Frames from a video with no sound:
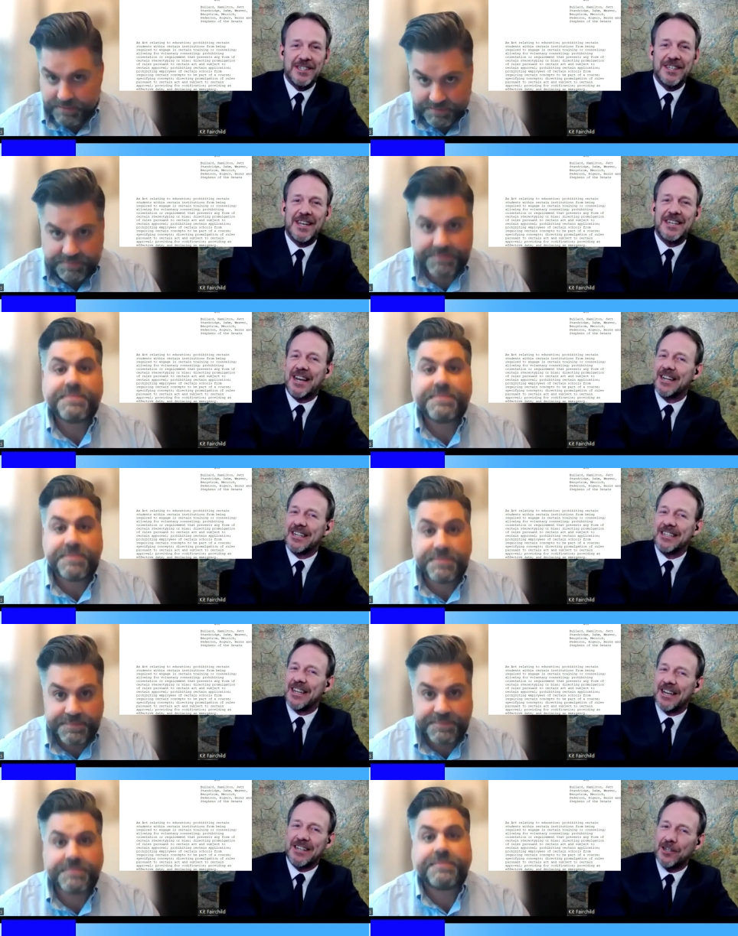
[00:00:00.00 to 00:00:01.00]
Speaker 1: And I,
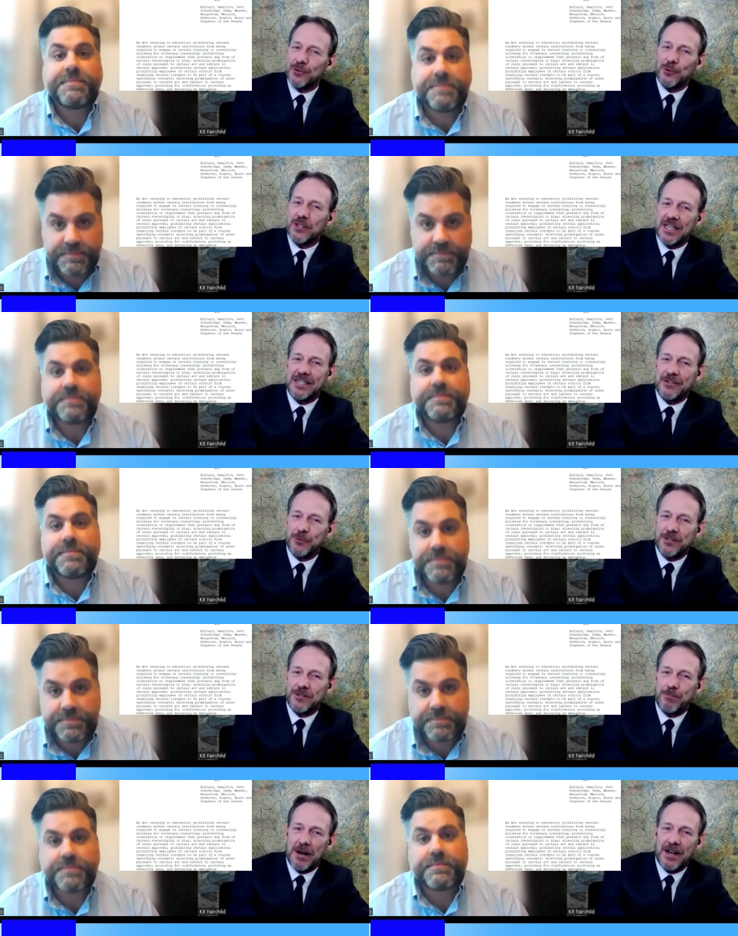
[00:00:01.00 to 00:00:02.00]
and, and I don't think it
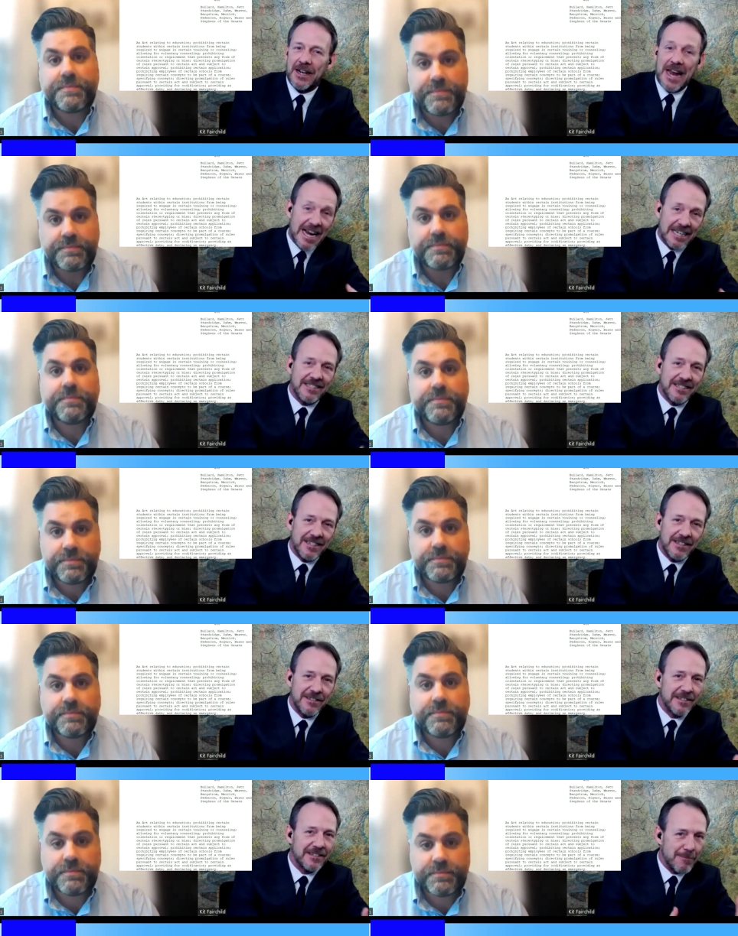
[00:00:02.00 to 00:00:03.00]
was by accident
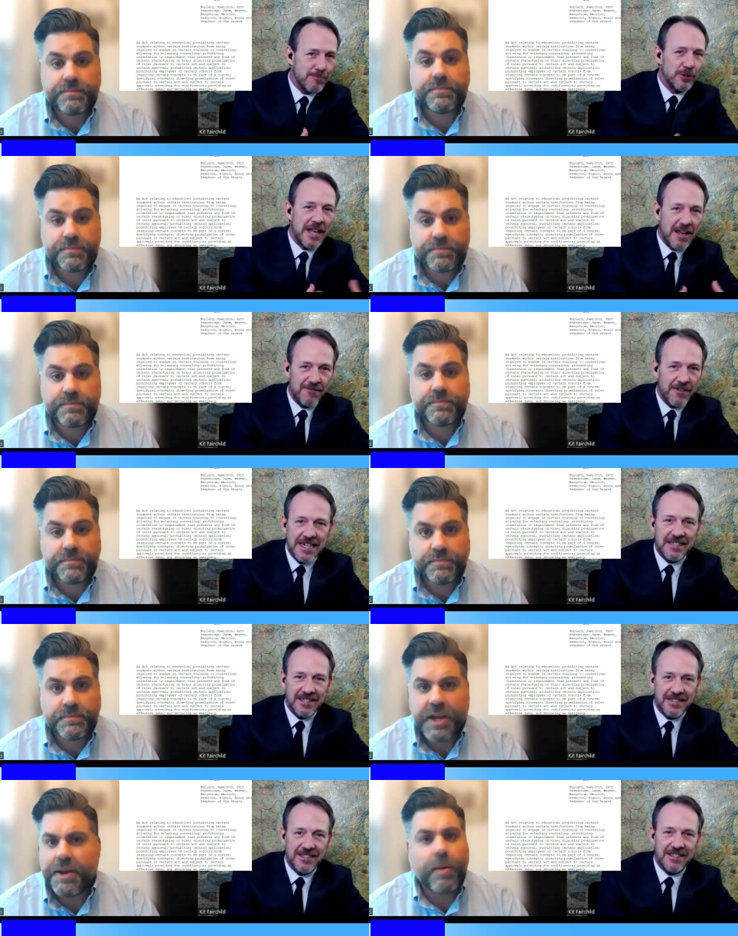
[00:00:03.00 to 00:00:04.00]
that they put that
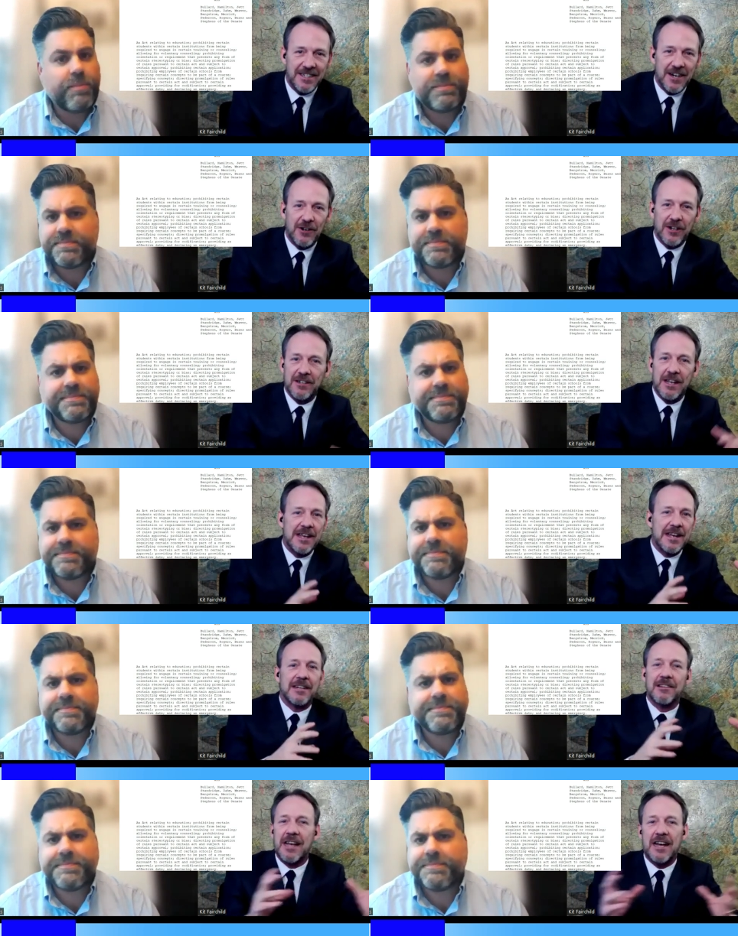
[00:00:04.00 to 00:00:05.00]
vagueness in there. Uh,
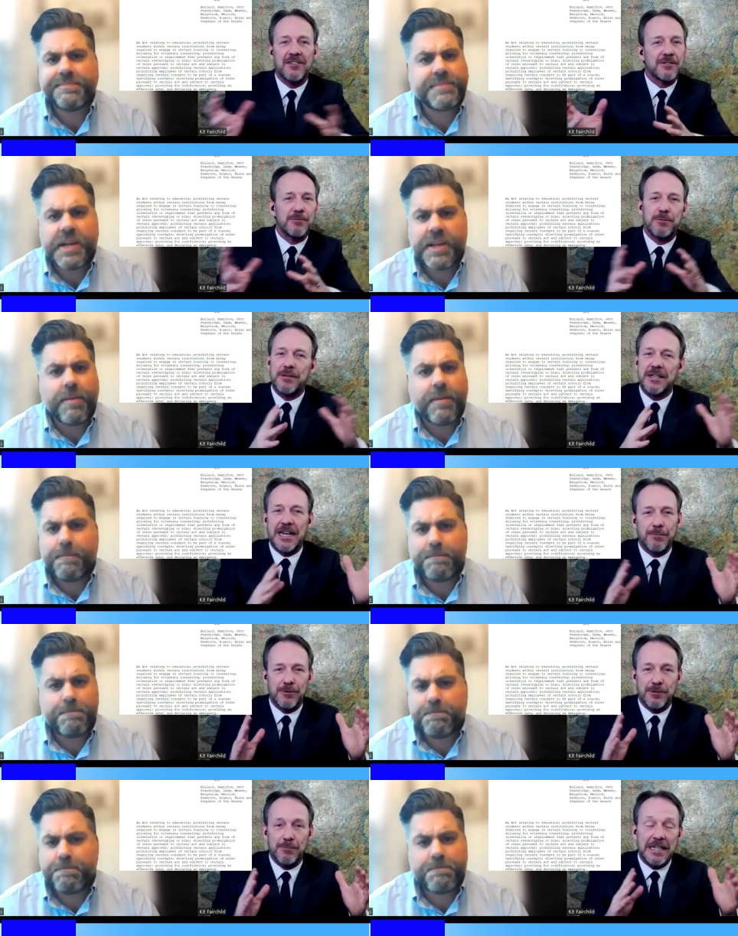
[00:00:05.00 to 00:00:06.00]
it allows them to be
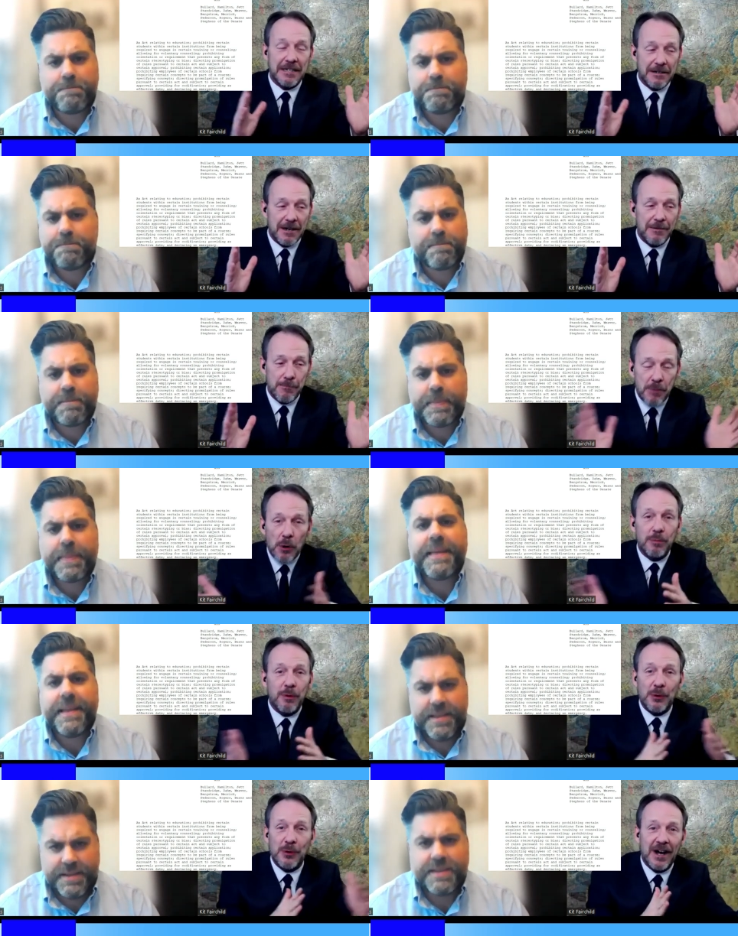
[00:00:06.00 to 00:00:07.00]
able to be
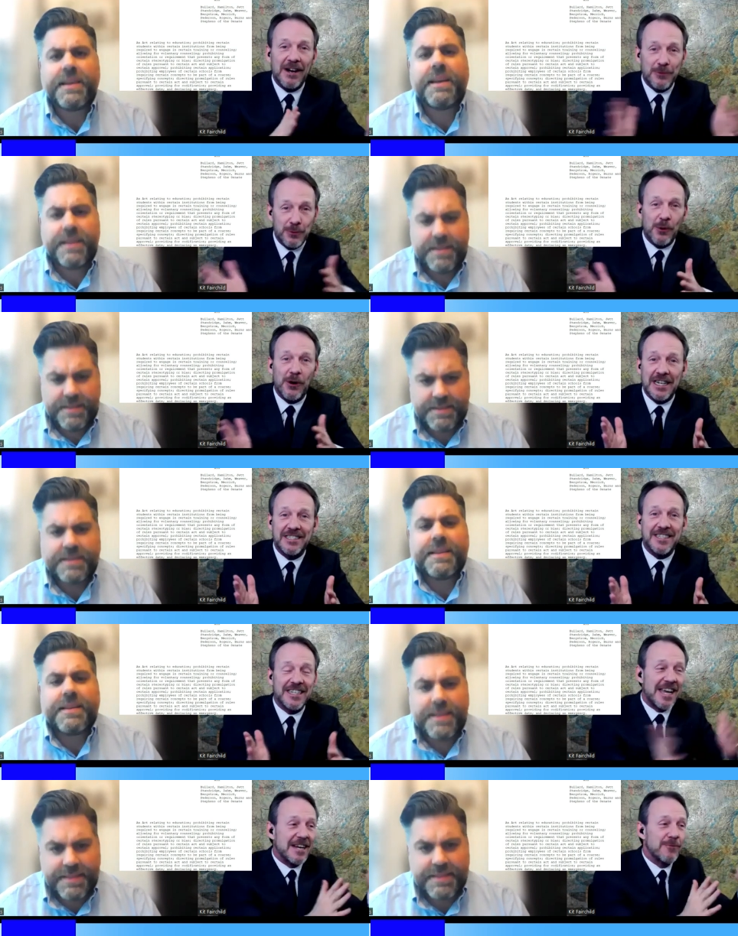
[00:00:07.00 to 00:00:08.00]
mobile. That was what I
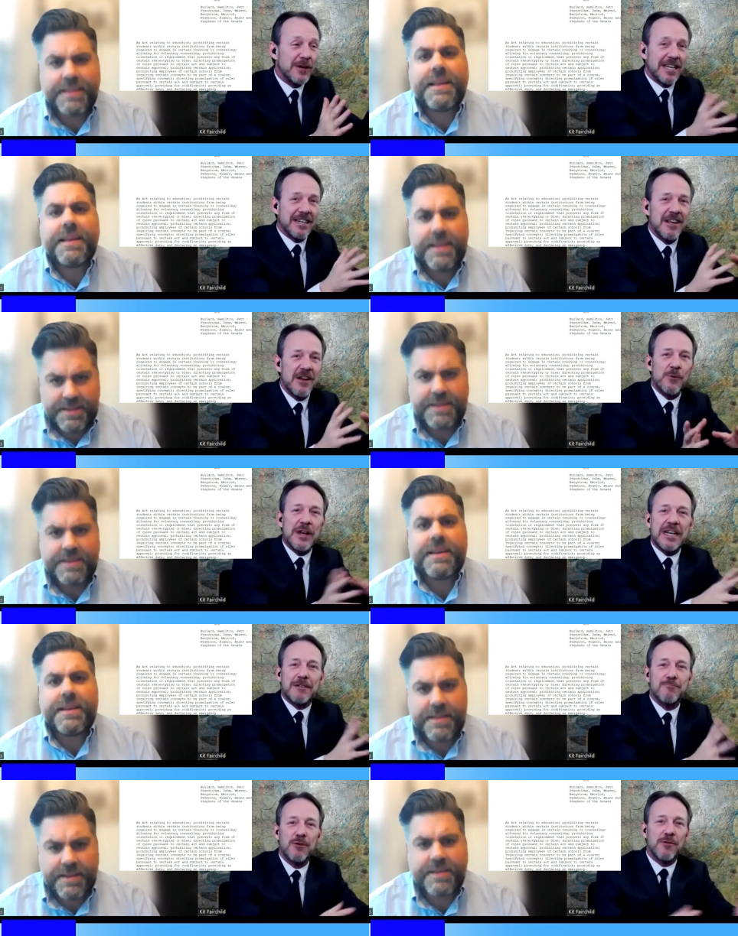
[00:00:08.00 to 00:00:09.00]
see. Hey, we can we
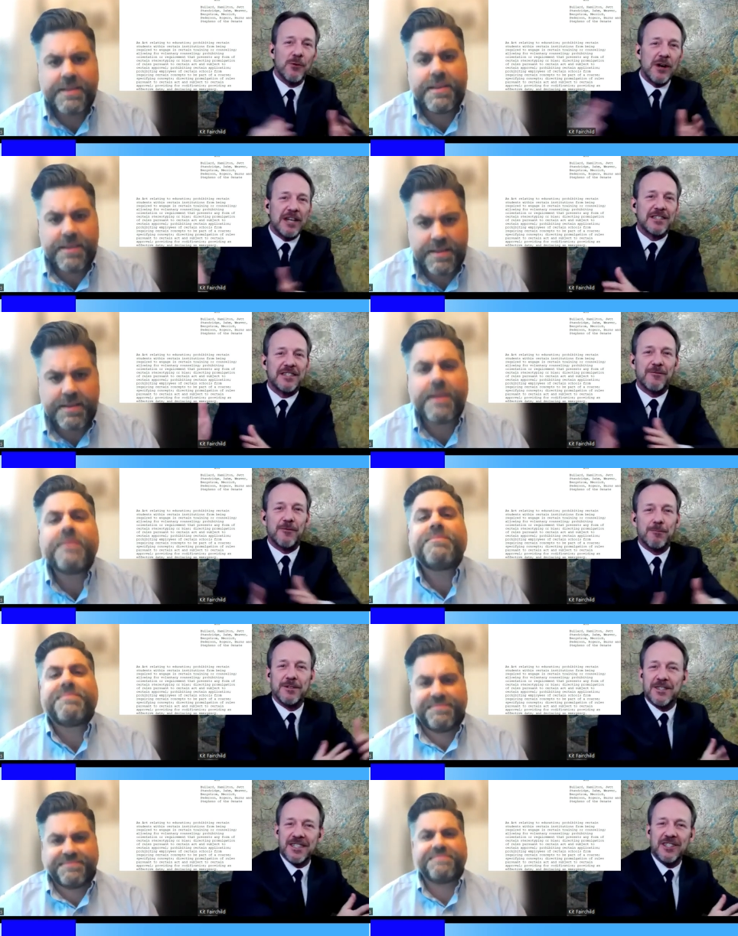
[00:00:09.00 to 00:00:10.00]
can move around to different
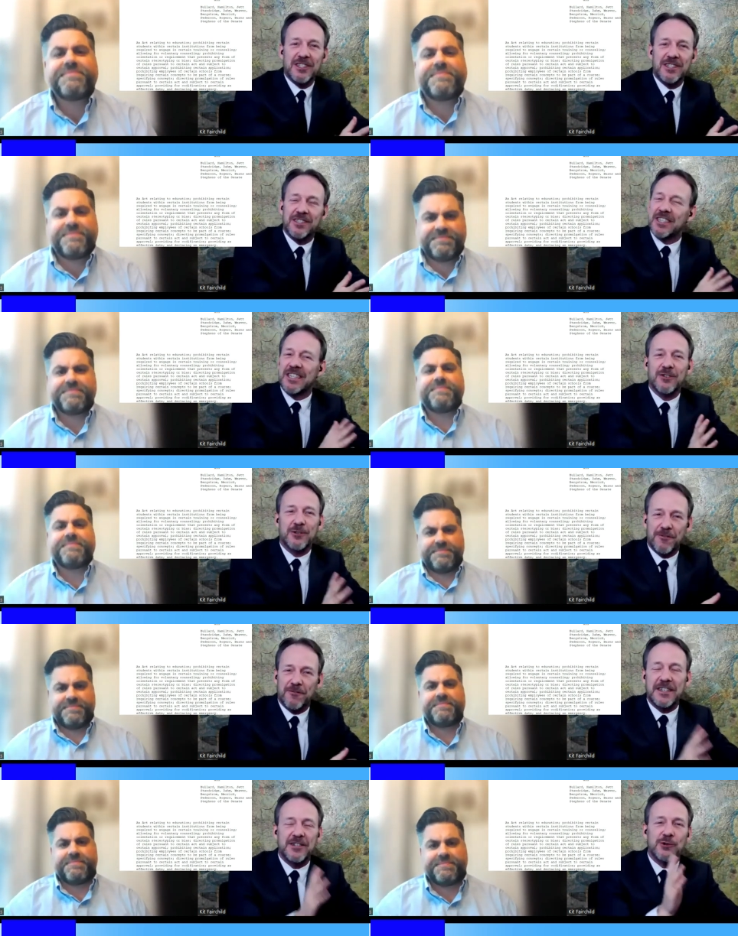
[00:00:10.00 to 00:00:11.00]
positions and either
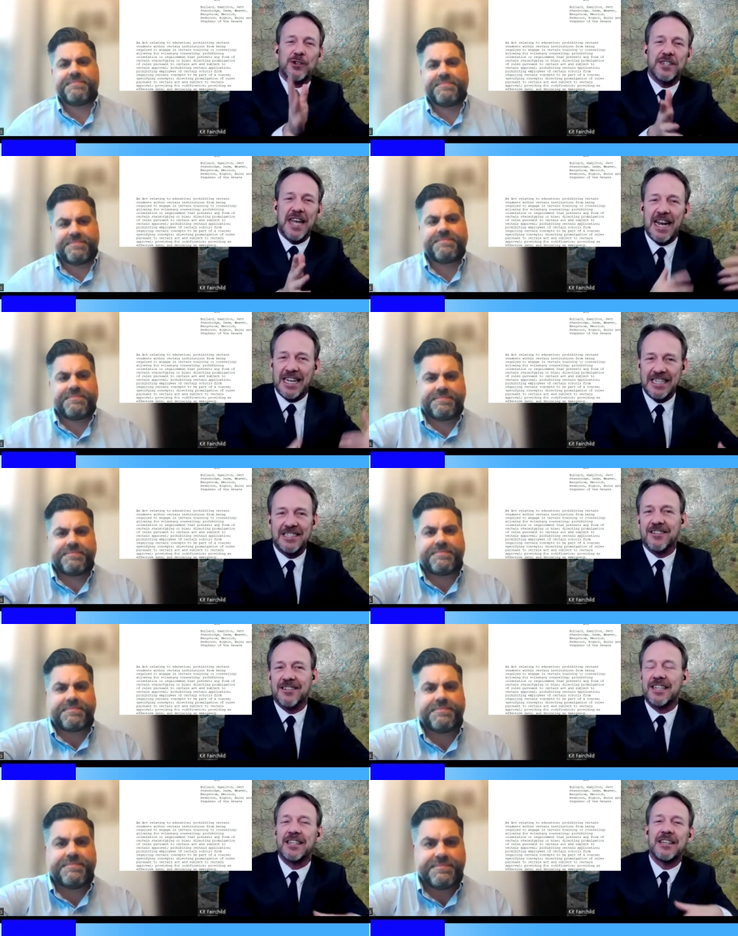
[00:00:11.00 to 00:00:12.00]
defend or attack
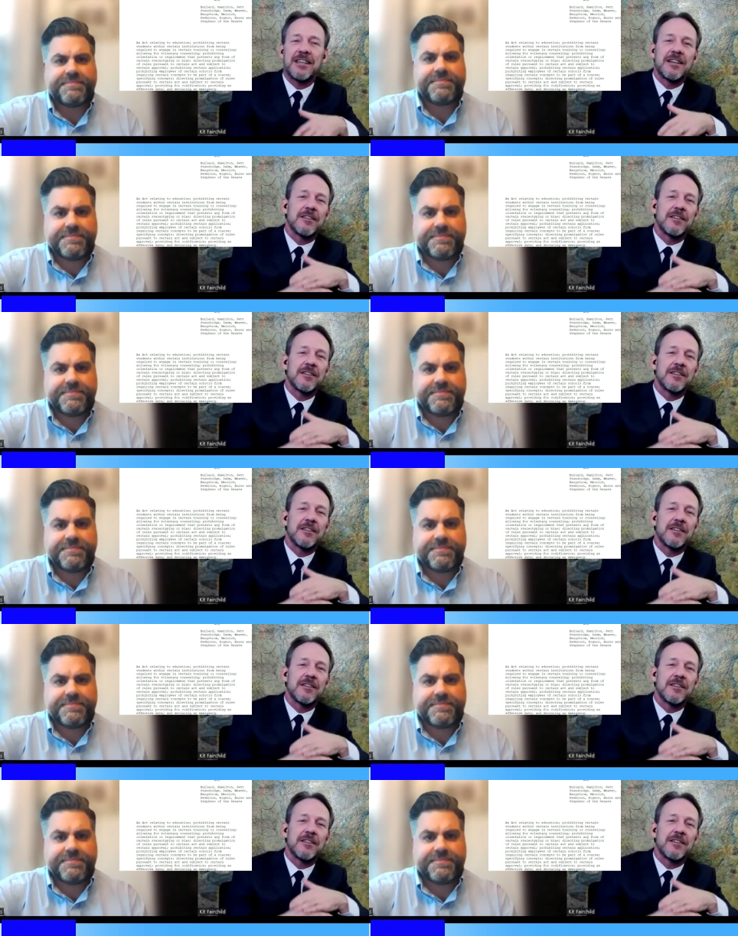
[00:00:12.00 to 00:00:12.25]
easily.